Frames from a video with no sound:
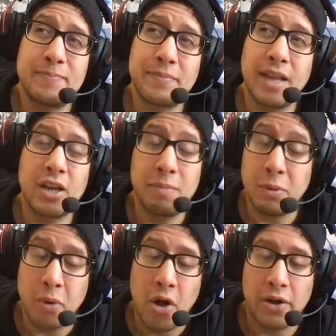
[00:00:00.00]
I could be
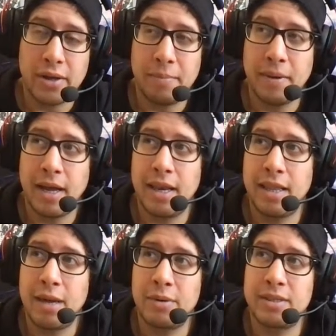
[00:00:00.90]
wrong, but
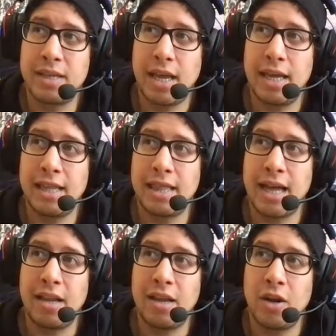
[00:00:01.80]
they were saying that
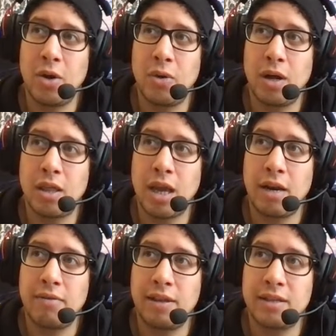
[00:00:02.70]
a lot of
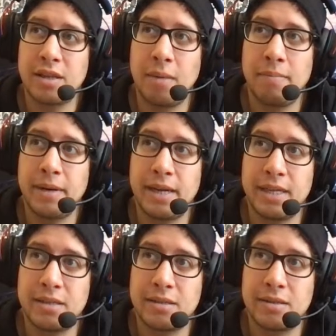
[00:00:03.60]
these
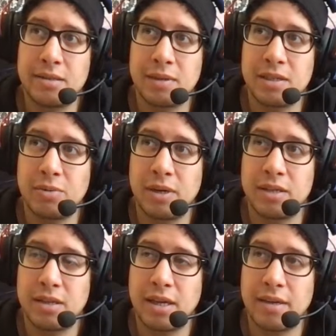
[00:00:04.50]
companies, especially when it's
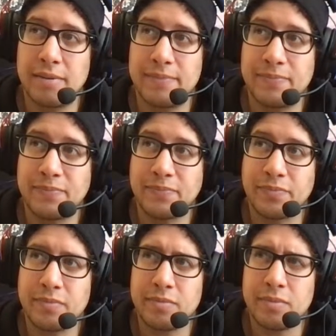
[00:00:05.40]
like
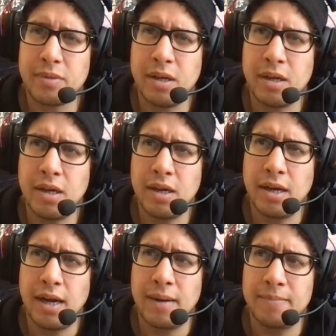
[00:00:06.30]

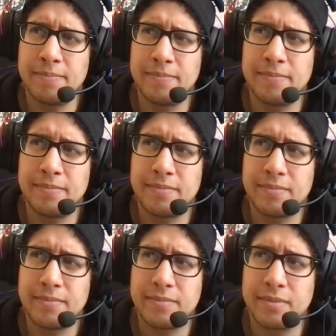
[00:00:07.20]
um
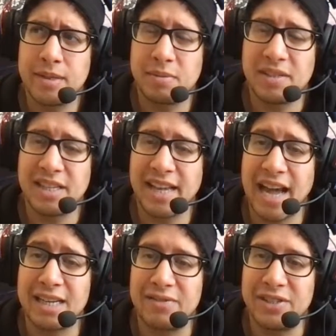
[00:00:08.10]
especially like
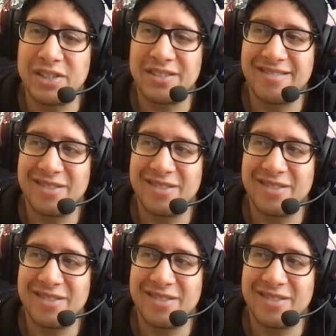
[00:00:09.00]
Activision or